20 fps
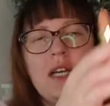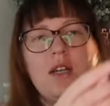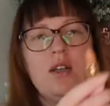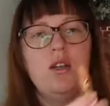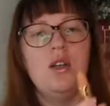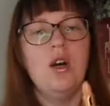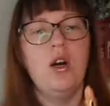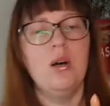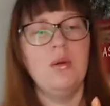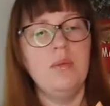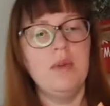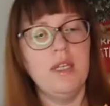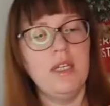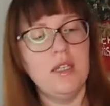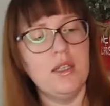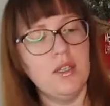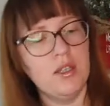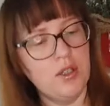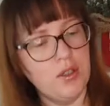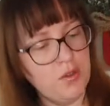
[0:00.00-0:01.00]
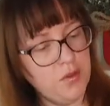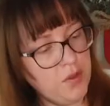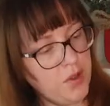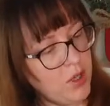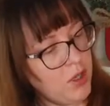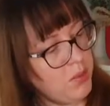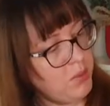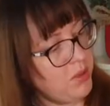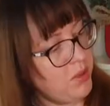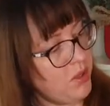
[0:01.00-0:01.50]
I normally go
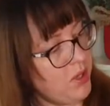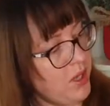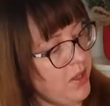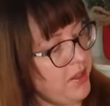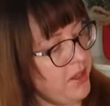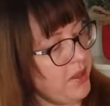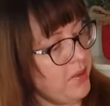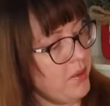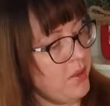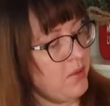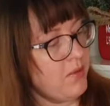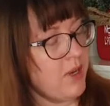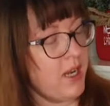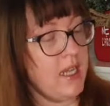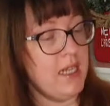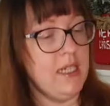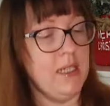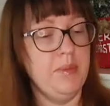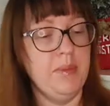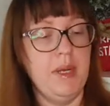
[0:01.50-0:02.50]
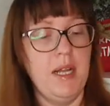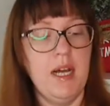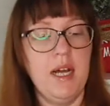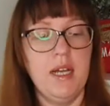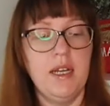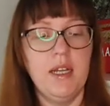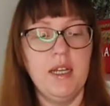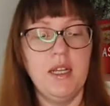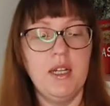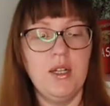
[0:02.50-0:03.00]
for, but I think with the right lip
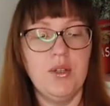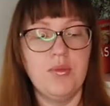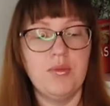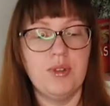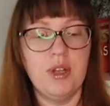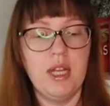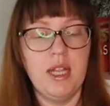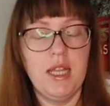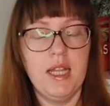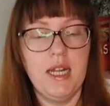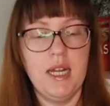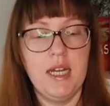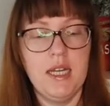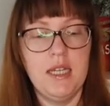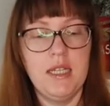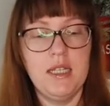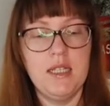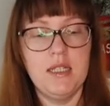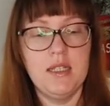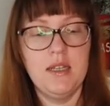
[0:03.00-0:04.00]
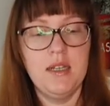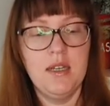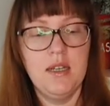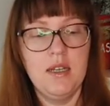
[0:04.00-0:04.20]
liner, it looked really nice.